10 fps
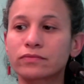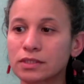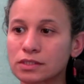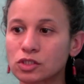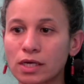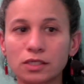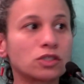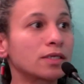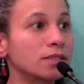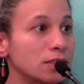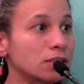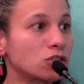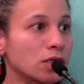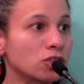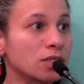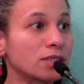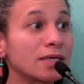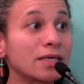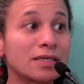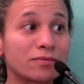this judge and
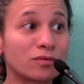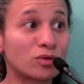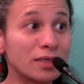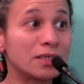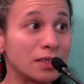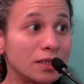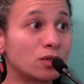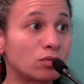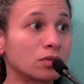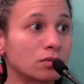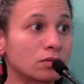they are really equal.